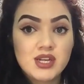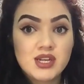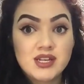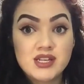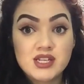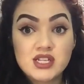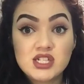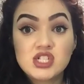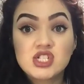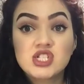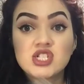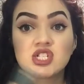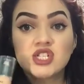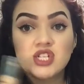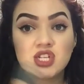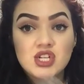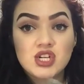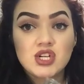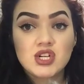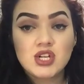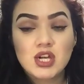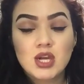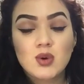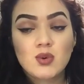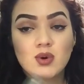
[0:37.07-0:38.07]
It is
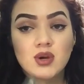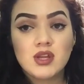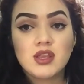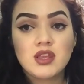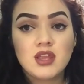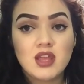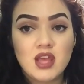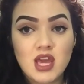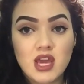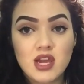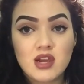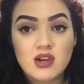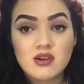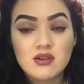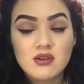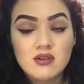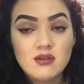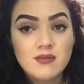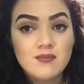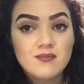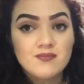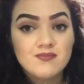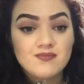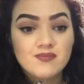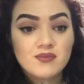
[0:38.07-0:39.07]
sheer, like one layer
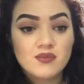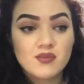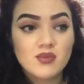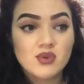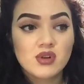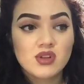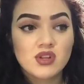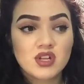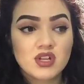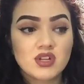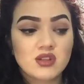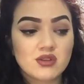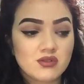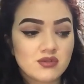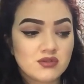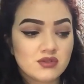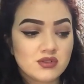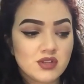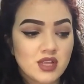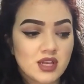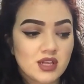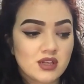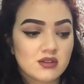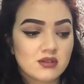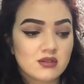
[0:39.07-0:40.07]
will it
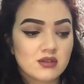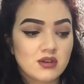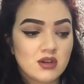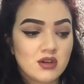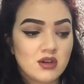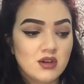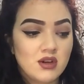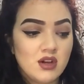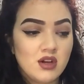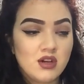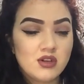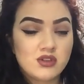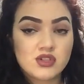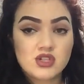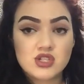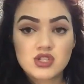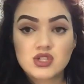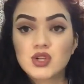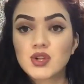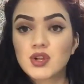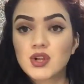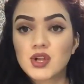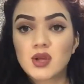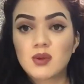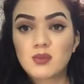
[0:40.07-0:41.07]
like just
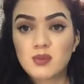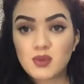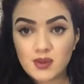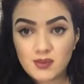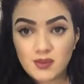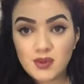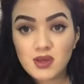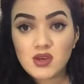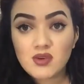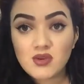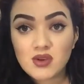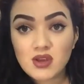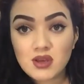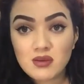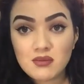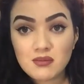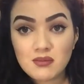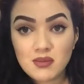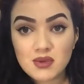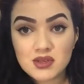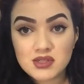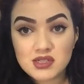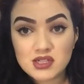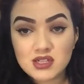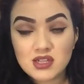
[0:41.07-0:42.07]
look like a BB cream
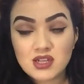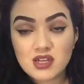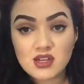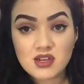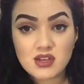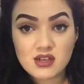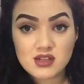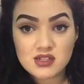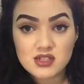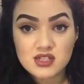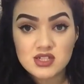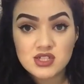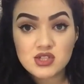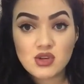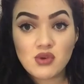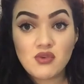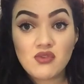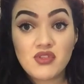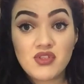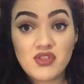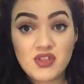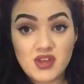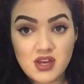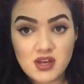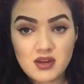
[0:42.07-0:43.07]
basically, because it's so
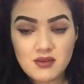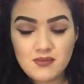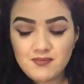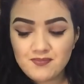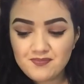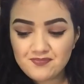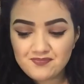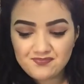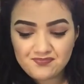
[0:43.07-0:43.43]
thin.